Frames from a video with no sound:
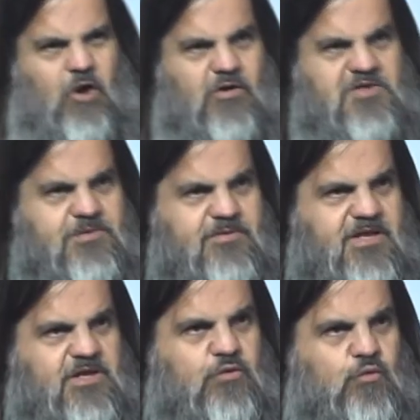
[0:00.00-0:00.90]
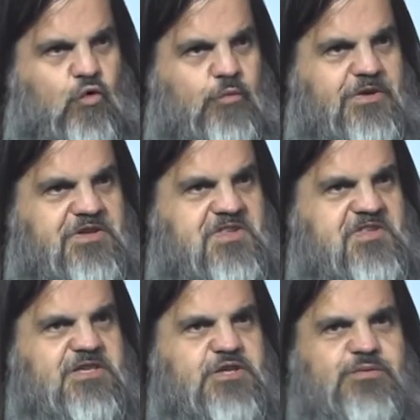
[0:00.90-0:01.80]
Also in that enrollment is
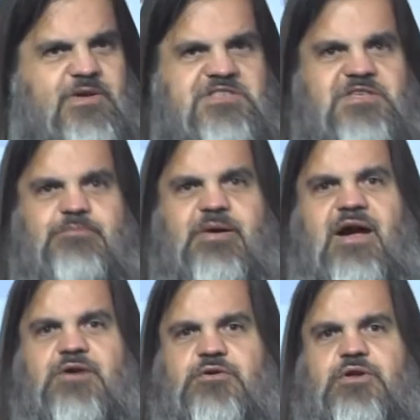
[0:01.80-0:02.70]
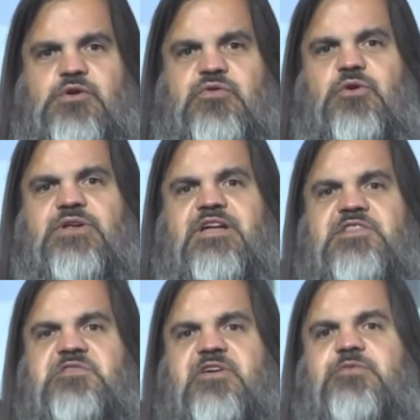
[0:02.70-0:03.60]
this interesting pattern, and you've heard
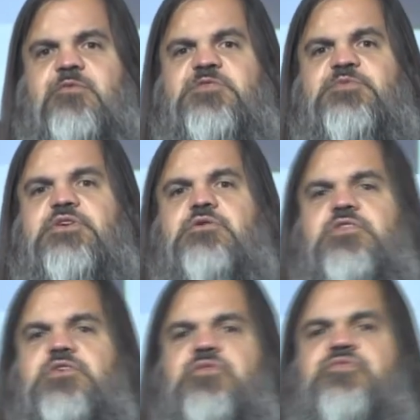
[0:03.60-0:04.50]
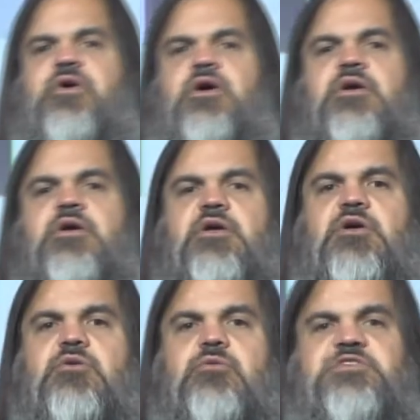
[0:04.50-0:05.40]
hints of that from our speakers so far,
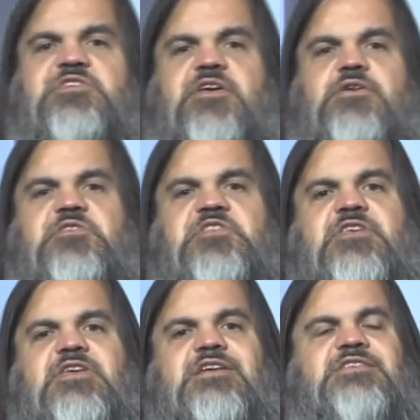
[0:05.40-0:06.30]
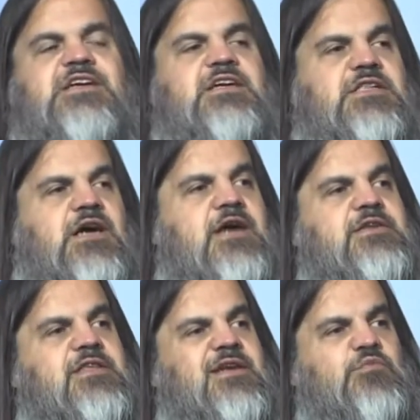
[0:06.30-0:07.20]
which is that you're seeing a decline
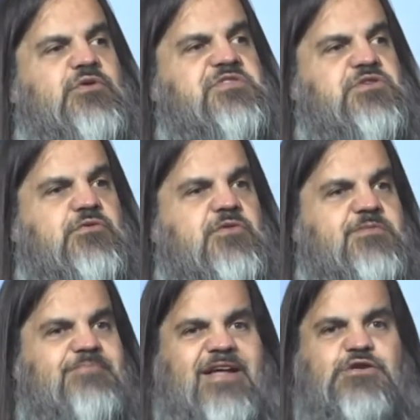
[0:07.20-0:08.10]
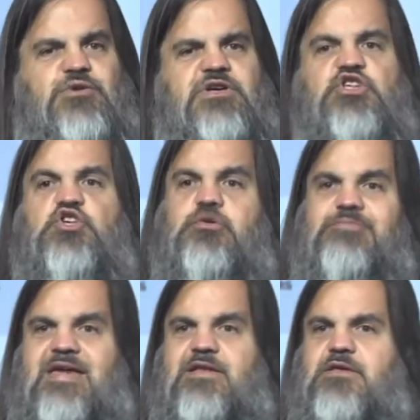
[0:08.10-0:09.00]
in the number of students majoring in the
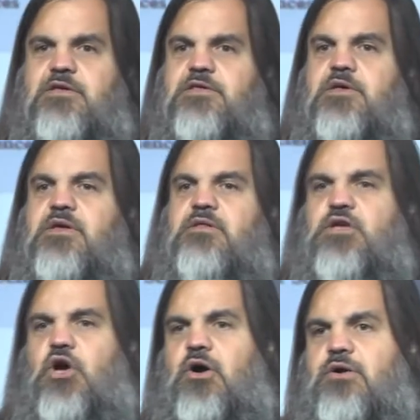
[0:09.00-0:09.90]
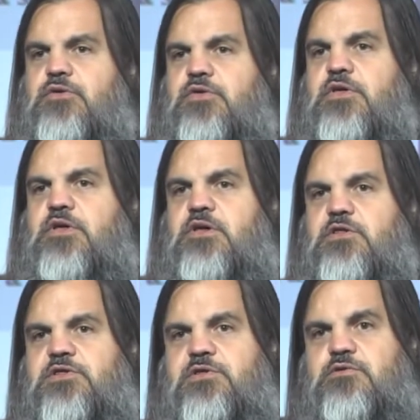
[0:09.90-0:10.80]
humanities, the arts,
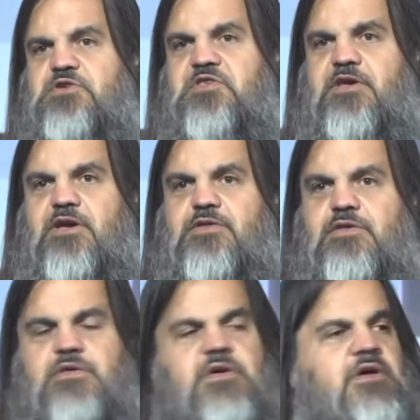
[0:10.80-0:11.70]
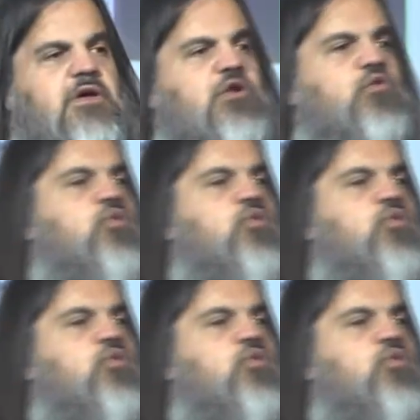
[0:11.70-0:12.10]
and the social sciences, and a